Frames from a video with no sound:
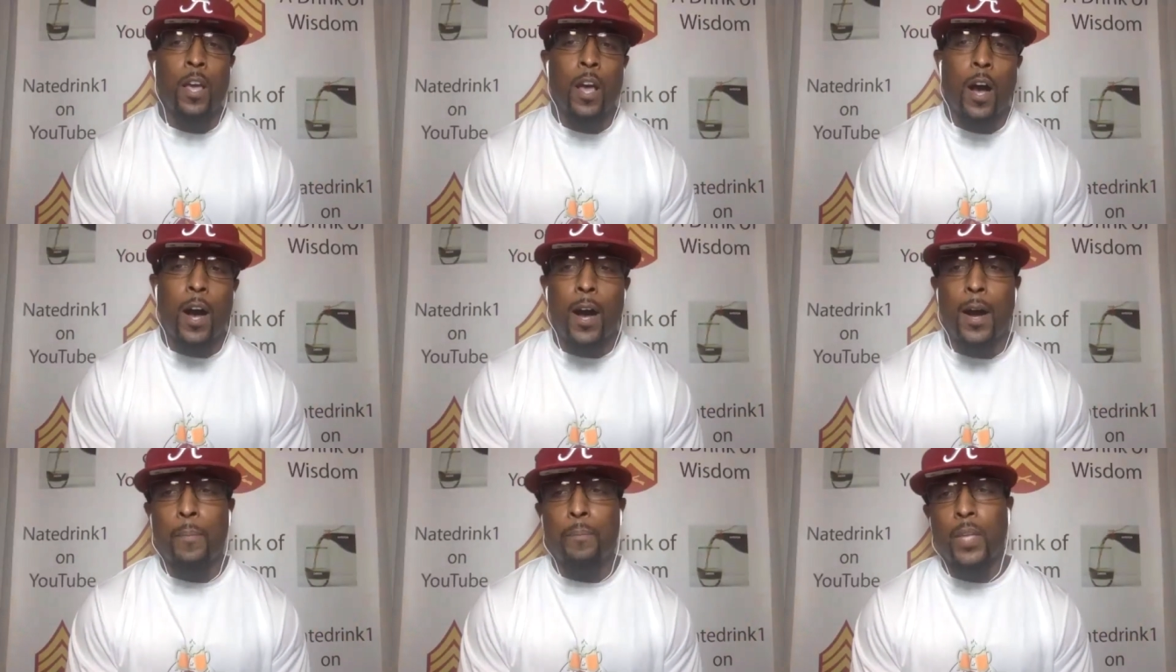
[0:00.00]

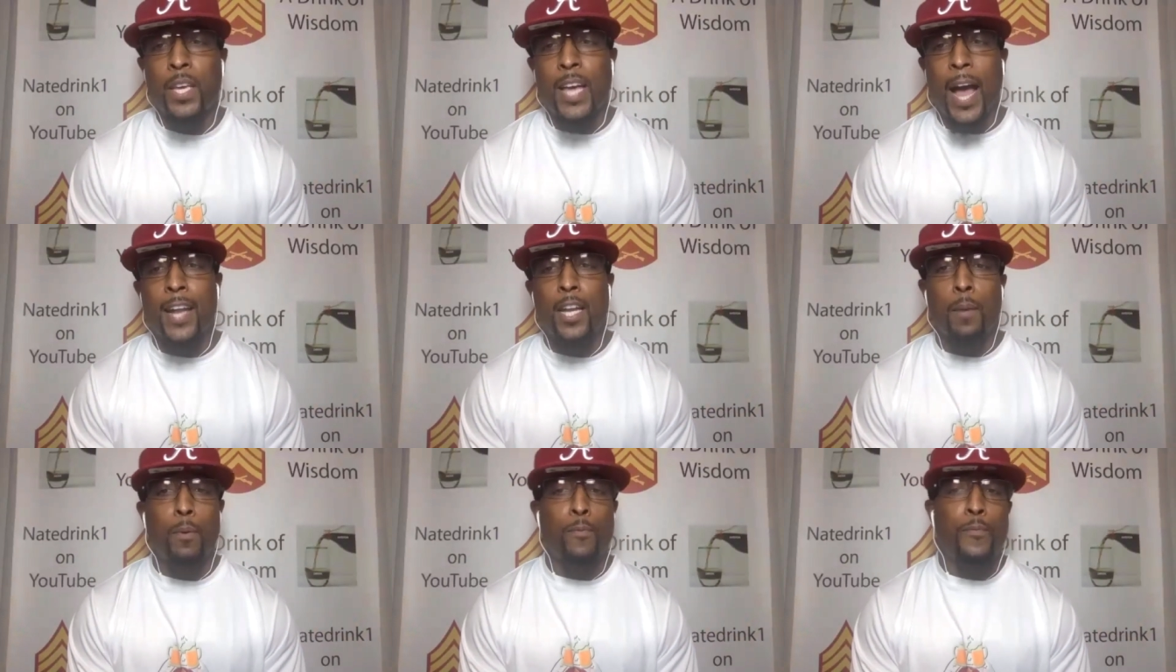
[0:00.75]
Um, he got
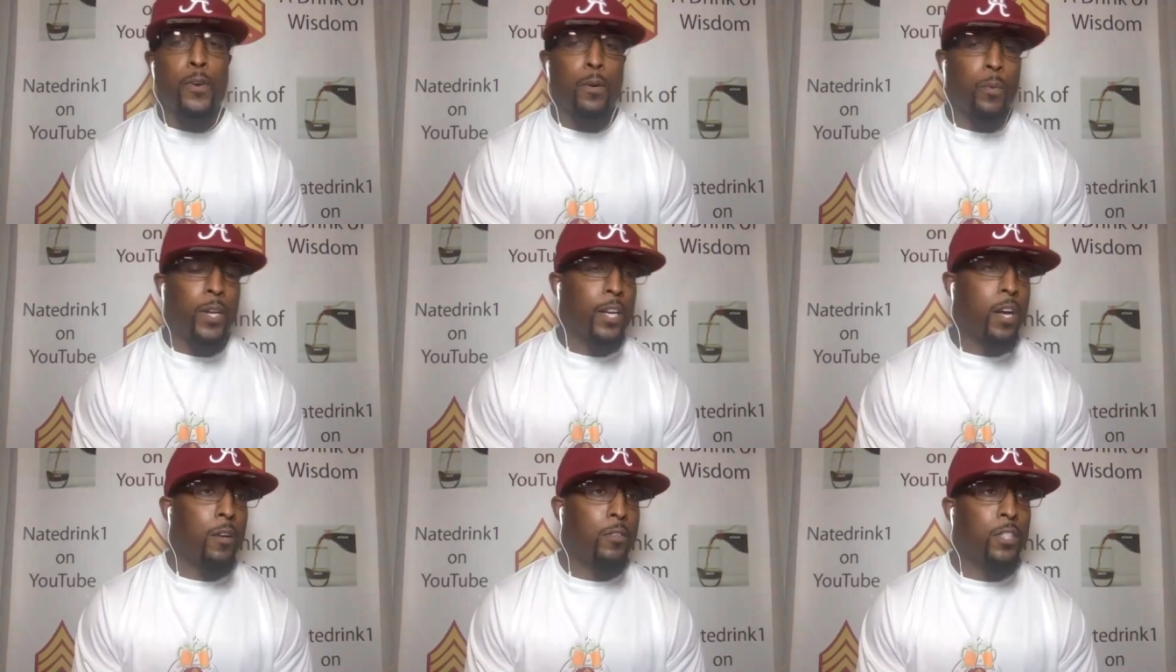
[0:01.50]
nimble foot when it
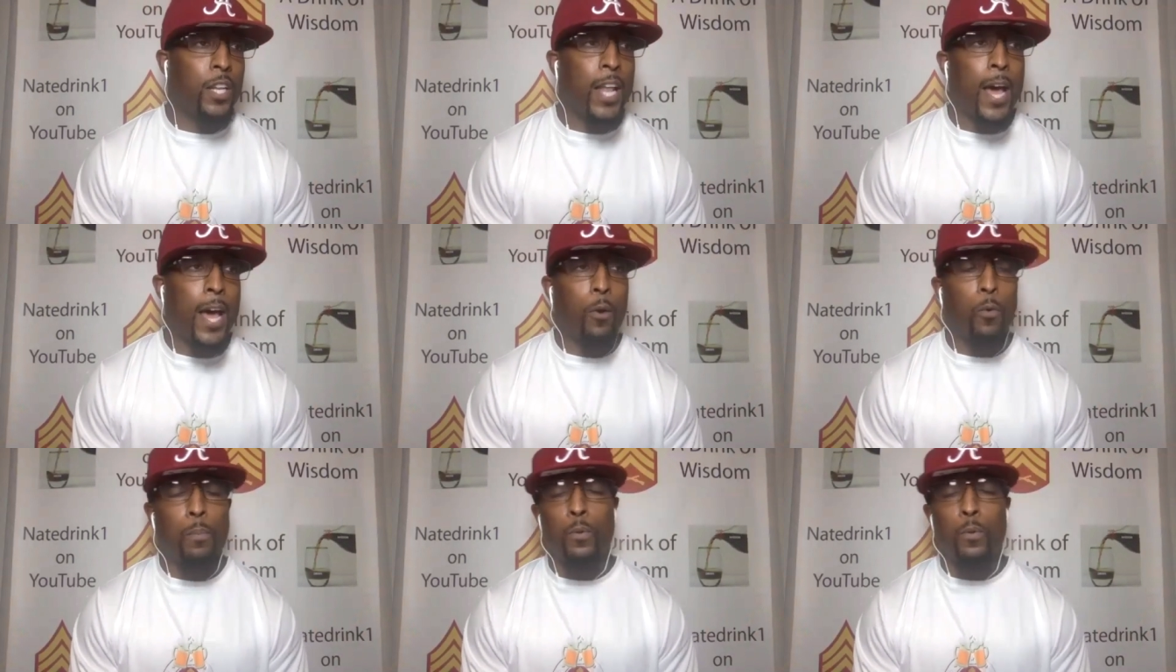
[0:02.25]
comes to
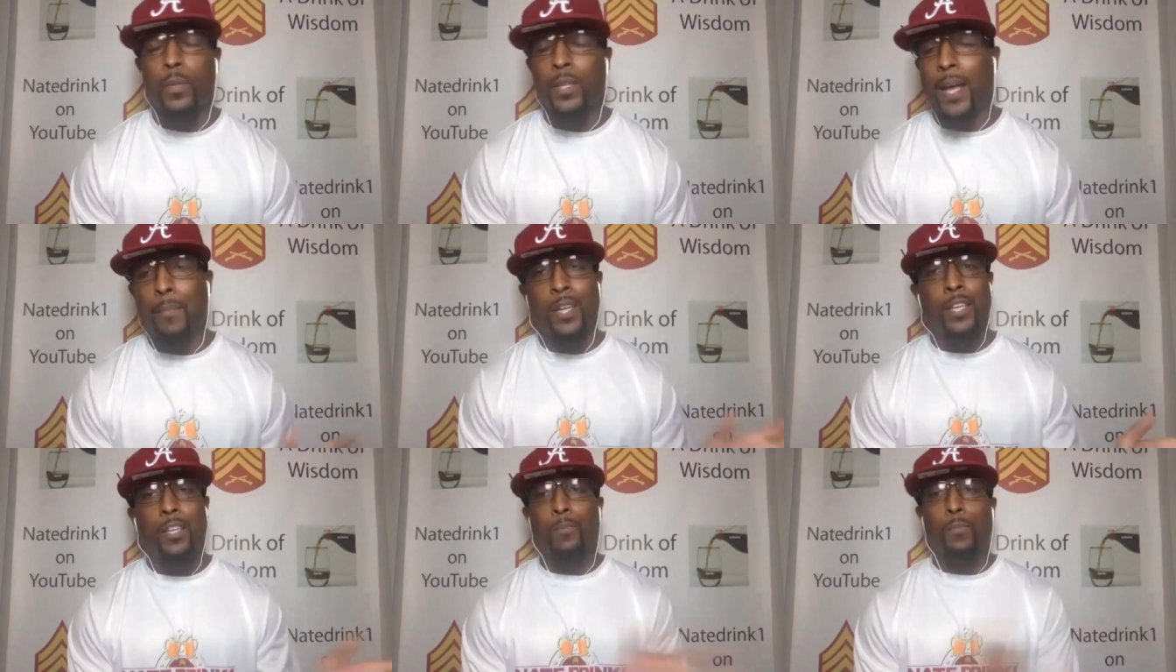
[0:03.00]
lateral movement. That
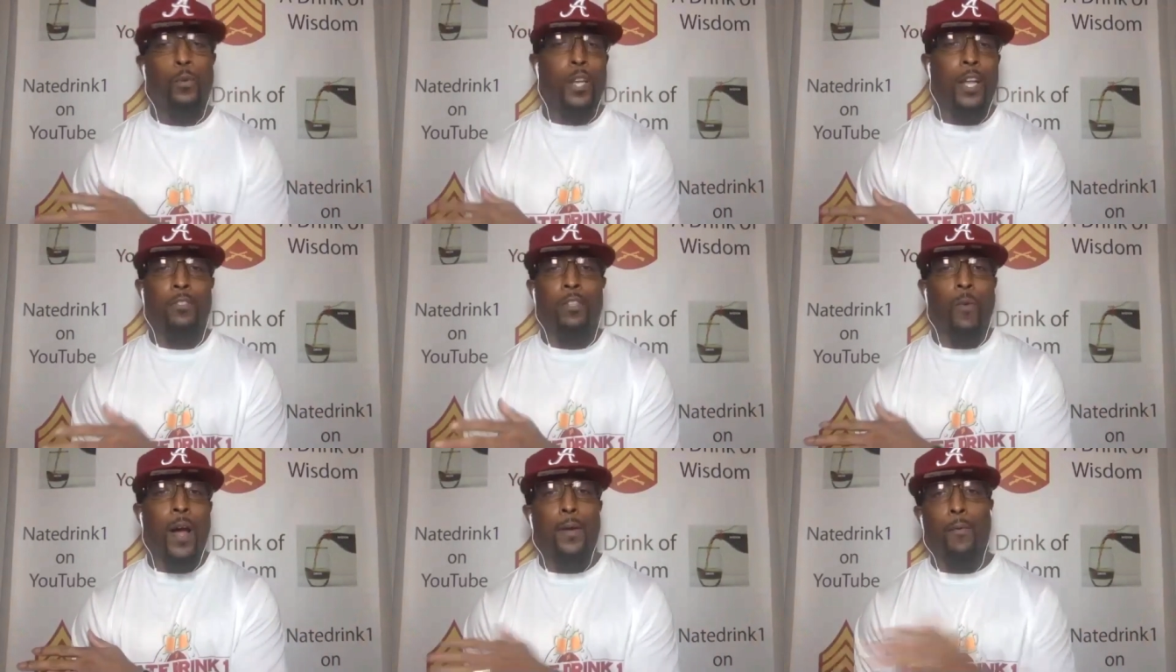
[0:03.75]
means he can move left to
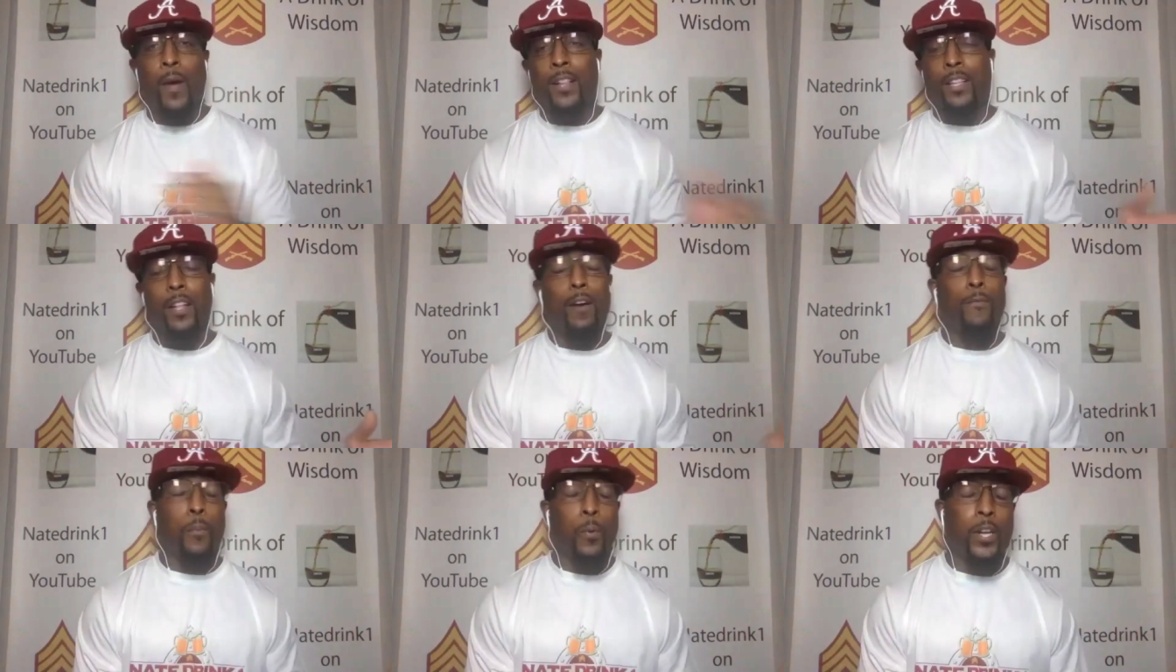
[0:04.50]
right, right to
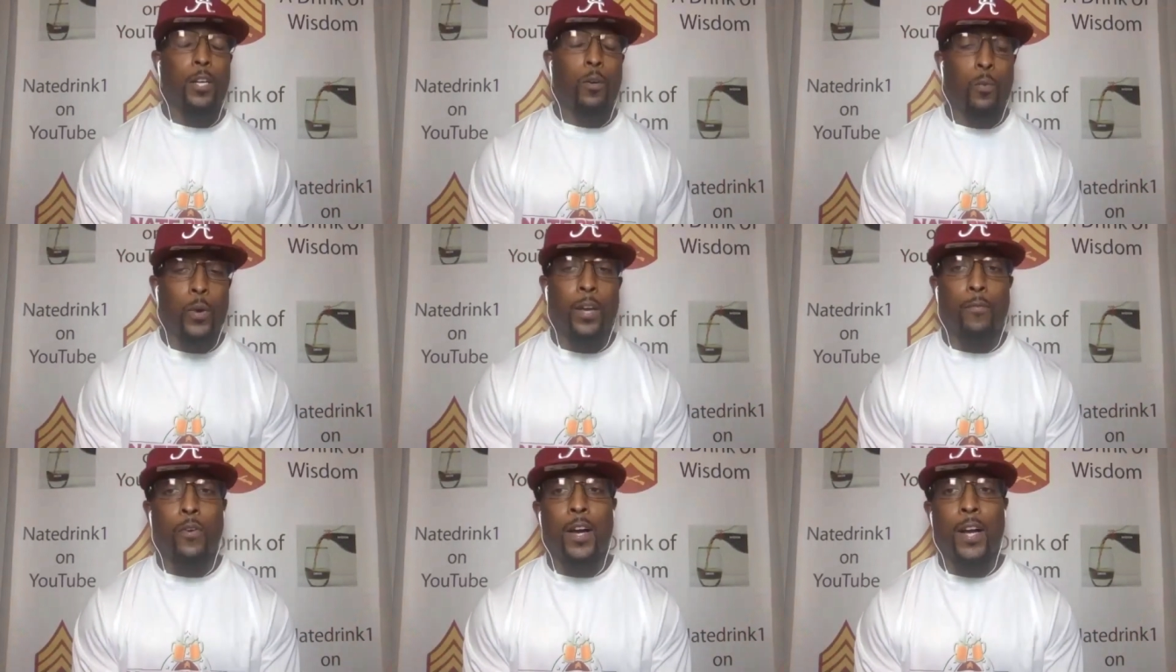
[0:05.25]
left pretty quick
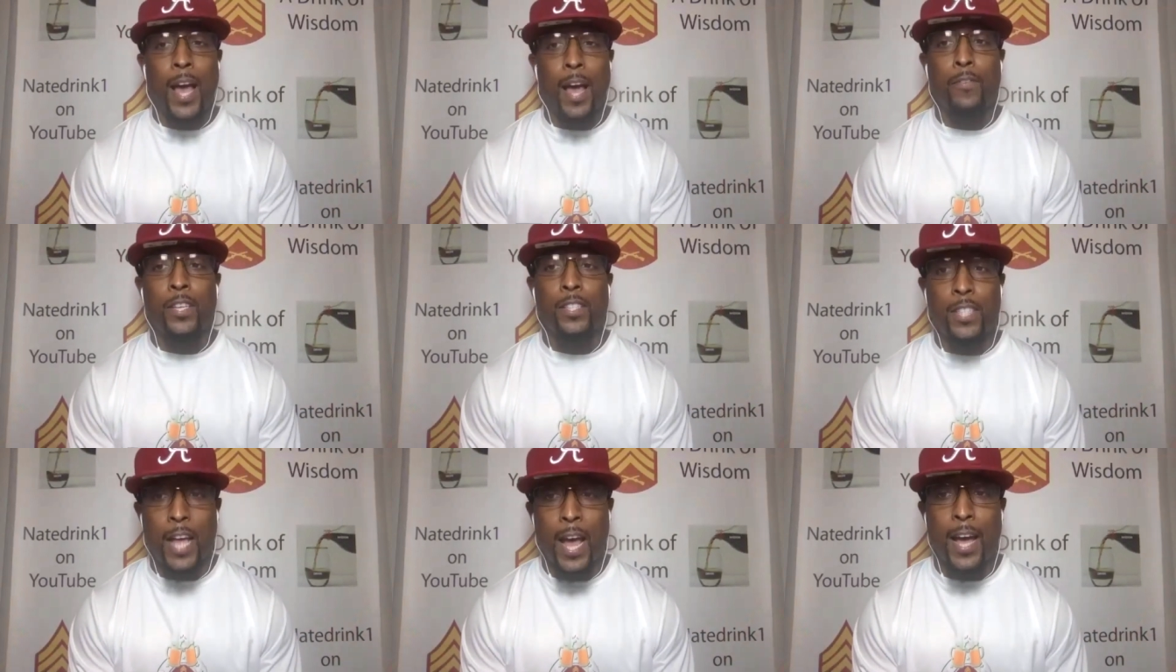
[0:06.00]
for a guy of his
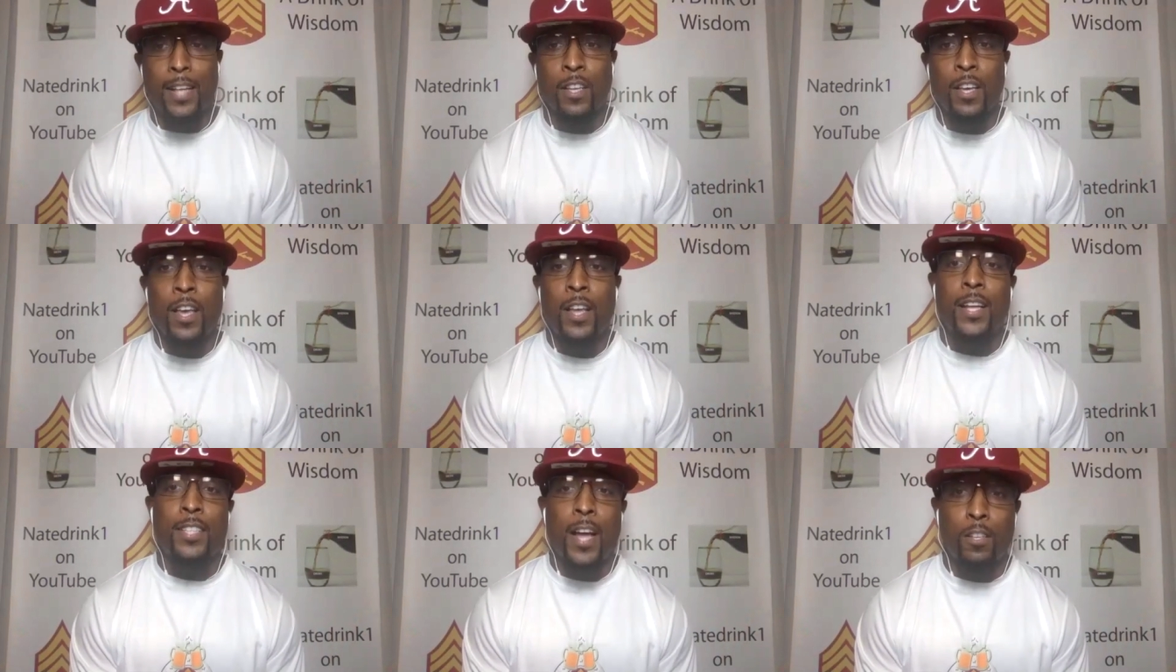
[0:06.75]
size.
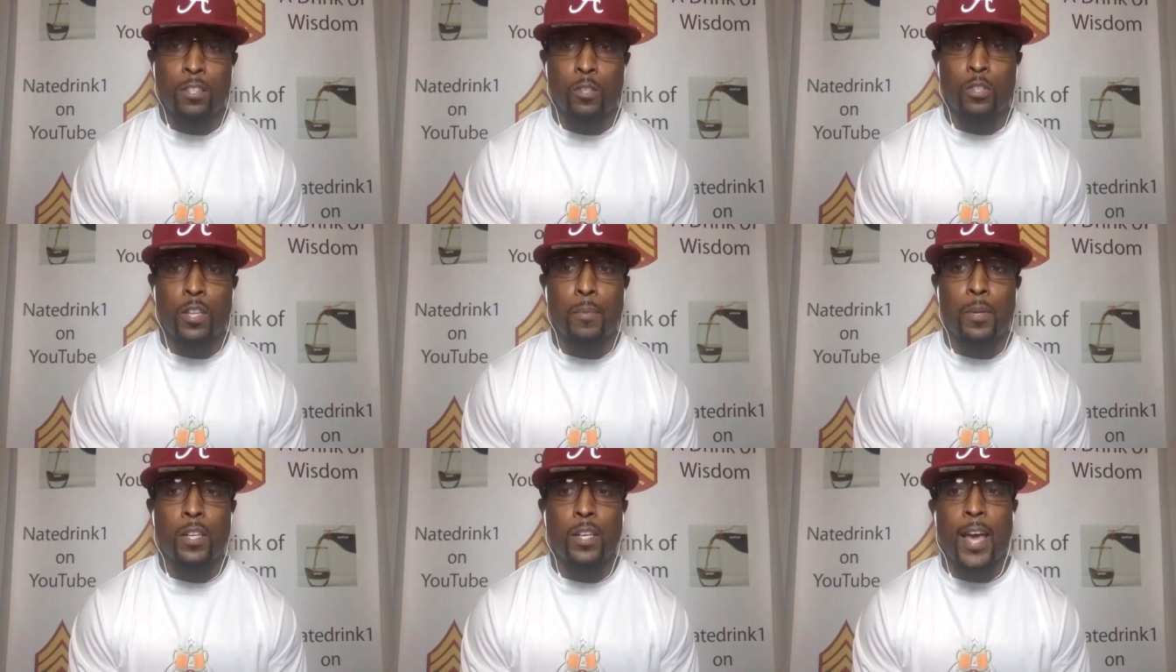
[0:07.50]
There's also something
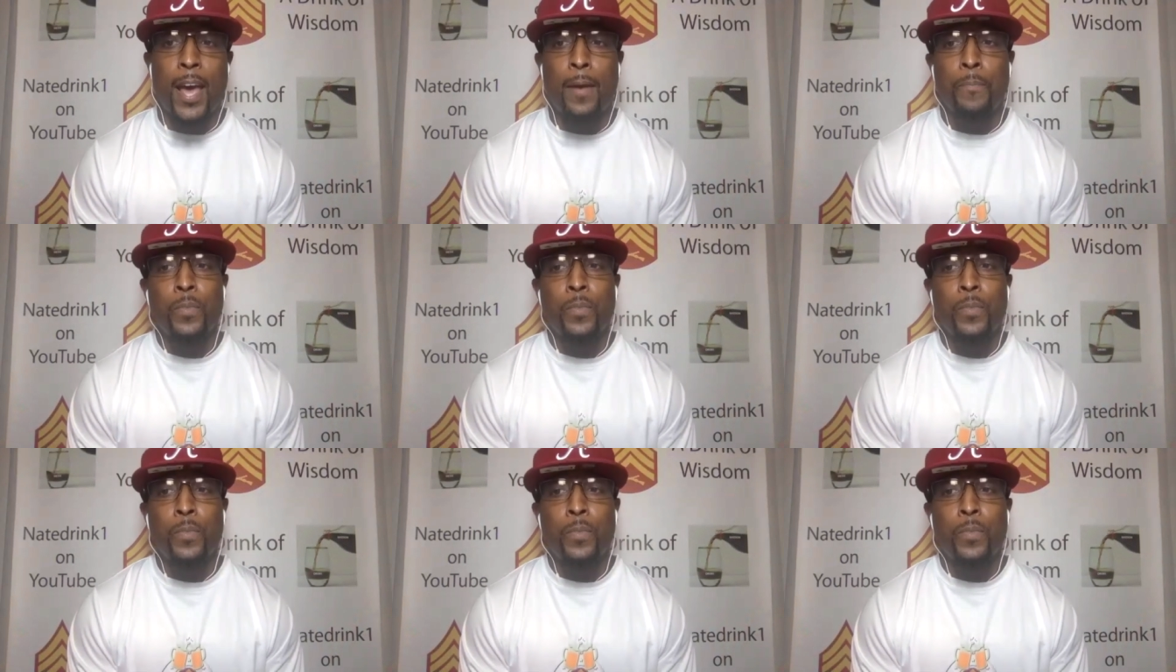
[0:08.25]
to look at.